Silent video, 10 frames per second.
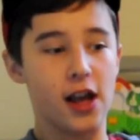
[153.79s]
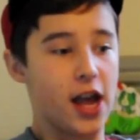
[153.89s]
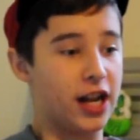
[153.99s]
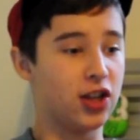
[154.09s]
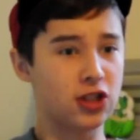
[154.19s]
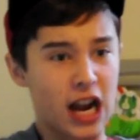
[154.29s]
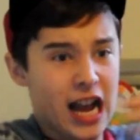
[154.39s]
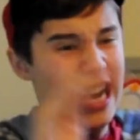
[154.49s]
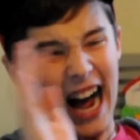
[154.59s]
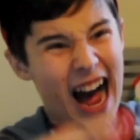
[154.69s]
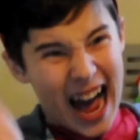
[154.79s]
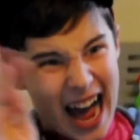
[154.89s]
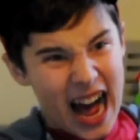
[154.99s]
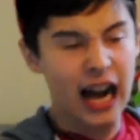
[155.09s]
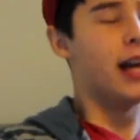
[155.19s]
and he was like,
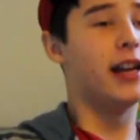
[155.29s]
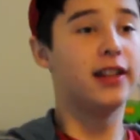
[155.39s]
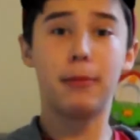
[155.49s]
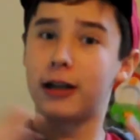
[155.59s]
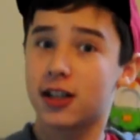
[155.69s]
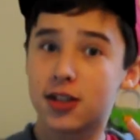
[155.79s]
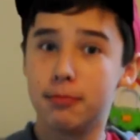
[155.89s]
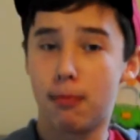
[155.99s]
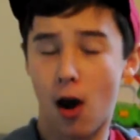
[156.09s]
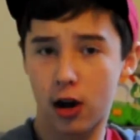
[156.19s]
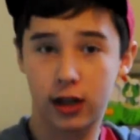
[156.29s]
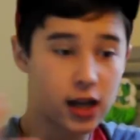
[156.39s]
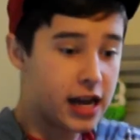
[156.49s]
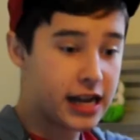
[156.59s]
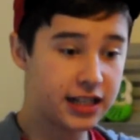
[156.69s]
ah! And then my cousin Mark,
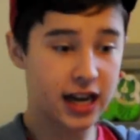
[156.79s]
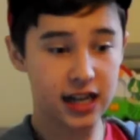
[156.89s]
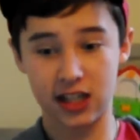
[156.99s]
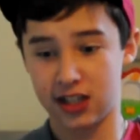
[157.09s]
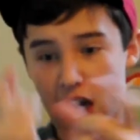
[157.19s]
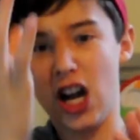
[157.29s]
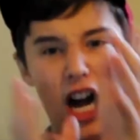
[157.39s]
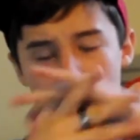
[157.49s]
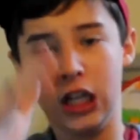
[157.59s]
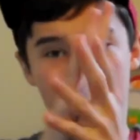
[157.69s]
he takes it, he's like, ah!